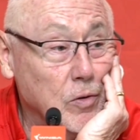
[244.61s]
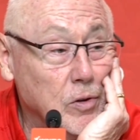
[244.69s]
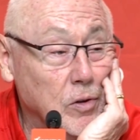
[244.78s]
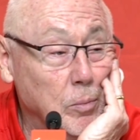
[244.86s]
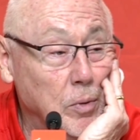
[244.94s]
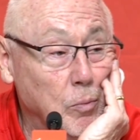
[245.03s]
It's a
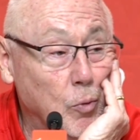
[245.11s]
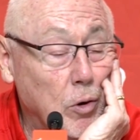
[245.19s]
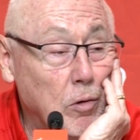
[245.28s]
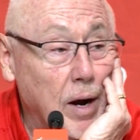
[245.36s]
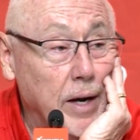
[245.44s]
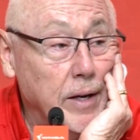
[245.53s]
little bit more
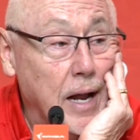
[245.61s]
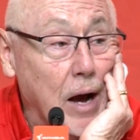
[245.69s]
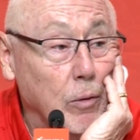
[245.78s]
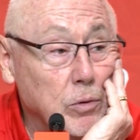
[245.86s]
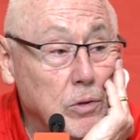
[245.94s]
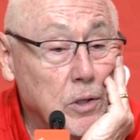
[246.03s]
grinded
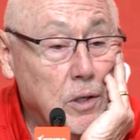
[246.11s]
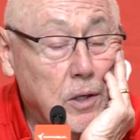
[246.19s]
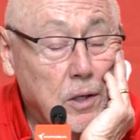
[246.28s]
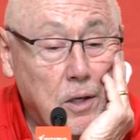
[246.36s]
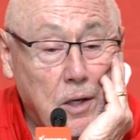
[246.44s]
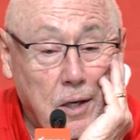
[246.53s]
out.
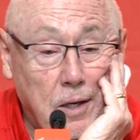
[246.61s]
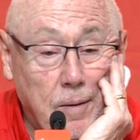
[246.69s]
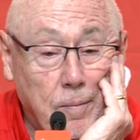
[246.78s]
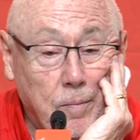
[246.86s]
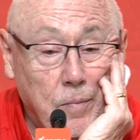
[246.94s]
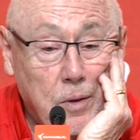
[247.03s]

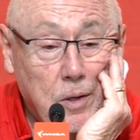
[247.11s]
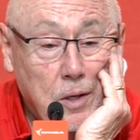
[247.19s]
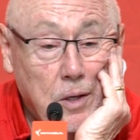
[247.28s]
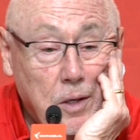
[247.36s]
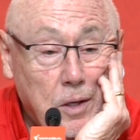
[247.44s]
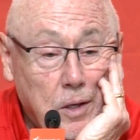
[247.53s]
Um,
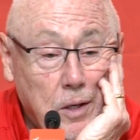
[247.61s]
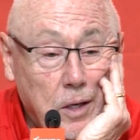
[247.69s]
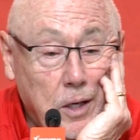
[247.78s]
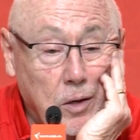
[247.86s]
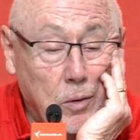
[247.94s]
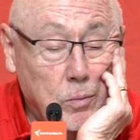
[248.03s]

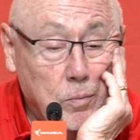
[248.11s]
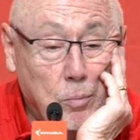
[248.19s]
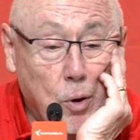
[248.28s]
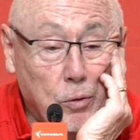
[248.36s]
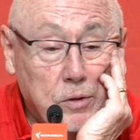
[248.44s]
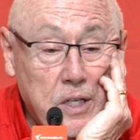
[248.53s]
you know,
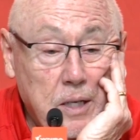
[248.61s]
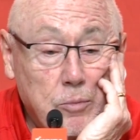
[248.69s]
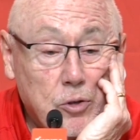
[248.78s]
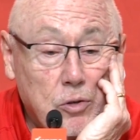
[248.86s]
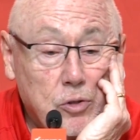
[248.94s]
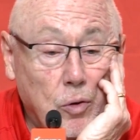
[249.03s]
both
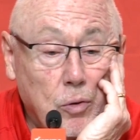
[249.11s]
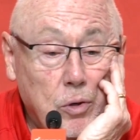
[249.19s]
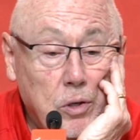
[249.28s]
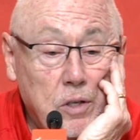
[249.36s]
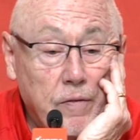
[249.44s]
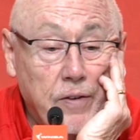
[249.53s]
teams are so
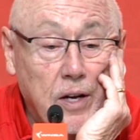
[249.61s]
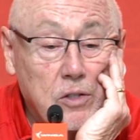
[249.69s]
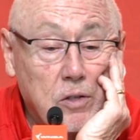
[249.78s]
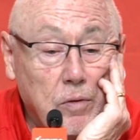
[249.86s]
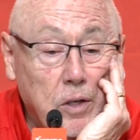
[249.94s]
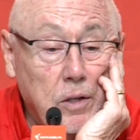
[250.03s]
good
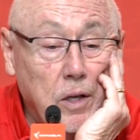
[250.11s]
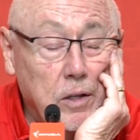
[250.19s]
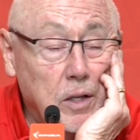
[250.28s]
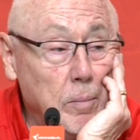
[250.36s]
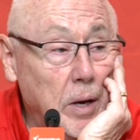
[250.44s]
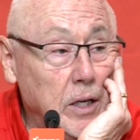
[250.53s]
defensively that
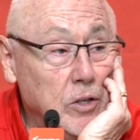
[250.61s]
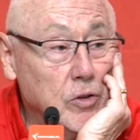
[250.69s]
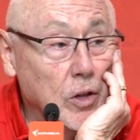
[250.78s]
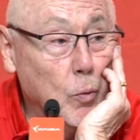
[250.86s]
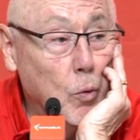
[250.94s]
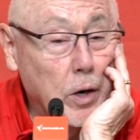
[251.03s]
they made each
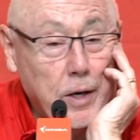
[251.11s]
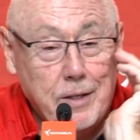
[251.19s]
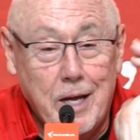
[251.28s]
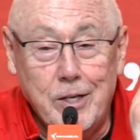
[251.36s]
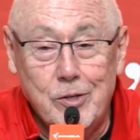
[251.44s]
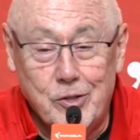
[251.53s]
other work, and
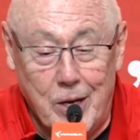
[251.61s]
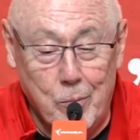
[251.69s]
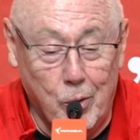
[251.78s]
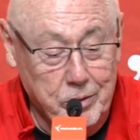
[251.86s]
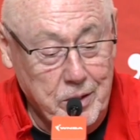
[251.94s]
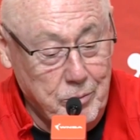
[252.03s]
yet you say
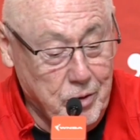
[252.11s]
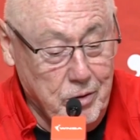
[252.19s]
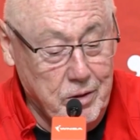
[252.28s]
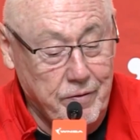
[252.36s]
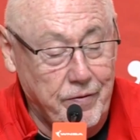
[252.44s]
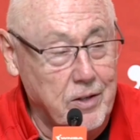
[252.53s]
both teams are
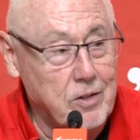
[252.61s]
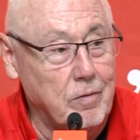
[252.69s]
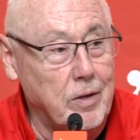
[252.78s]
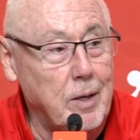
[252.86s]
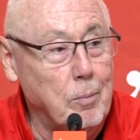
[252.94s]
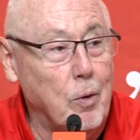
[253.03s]
good
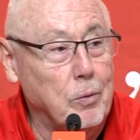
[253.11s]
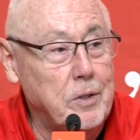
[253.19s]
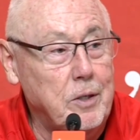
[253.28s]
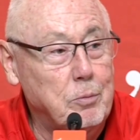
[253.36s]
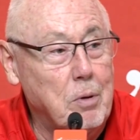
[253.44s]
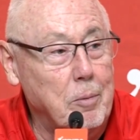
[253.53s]
defensively, and both
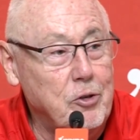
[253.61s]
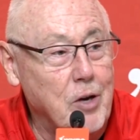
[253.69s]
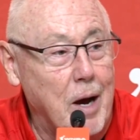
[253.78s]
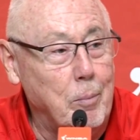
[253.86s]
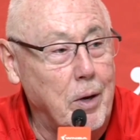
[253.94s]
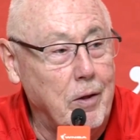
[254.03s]
teams probably
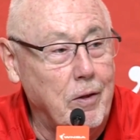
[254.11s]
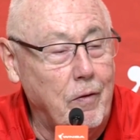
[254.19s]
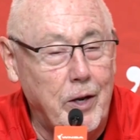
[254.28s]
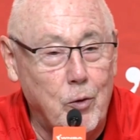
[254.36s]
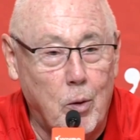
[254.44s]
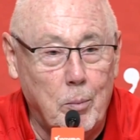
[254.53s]
shot better than
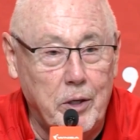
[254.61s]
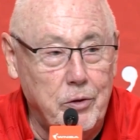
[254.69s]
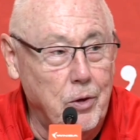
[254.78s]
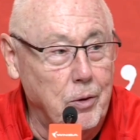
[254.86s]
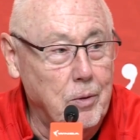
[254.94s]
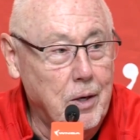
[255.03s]
they normally
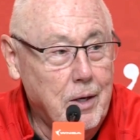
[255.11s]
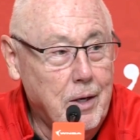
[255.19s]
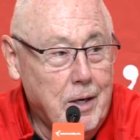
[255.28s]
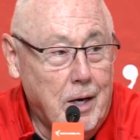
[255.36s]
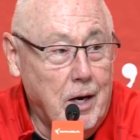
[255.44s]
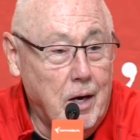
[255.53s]
do
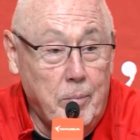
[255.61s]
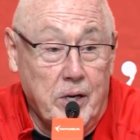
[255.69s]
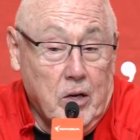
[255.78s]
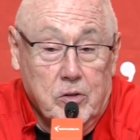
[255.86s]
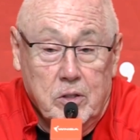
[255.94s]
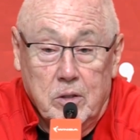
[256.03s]
uh,
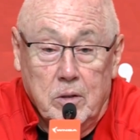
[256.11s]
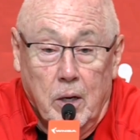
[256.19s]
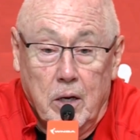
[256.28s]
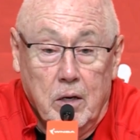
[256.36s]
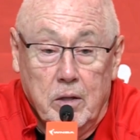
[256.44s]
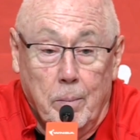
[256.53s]
because
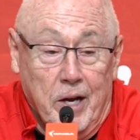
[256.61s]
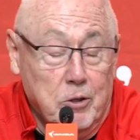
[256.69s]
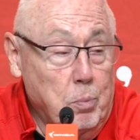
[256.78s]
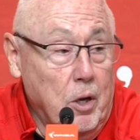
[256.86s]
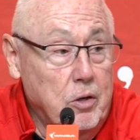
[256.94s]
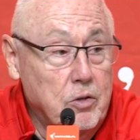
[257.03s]
the, the best
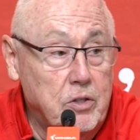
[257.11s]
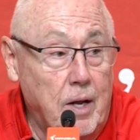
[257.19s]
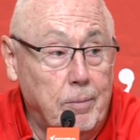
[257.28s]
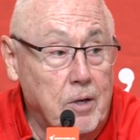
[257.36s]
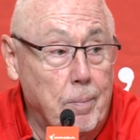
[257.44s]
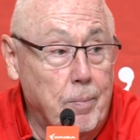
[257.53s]
players
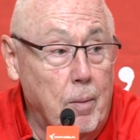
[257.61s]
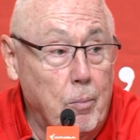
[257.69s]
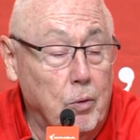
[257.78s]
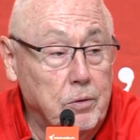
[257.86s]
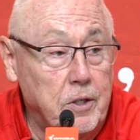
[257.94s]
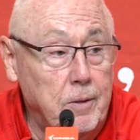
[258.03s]
stepped up on
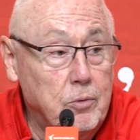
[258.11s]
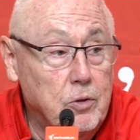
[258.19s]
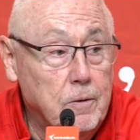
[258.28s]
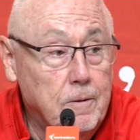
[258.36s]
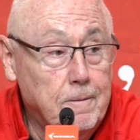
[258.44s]
both teams.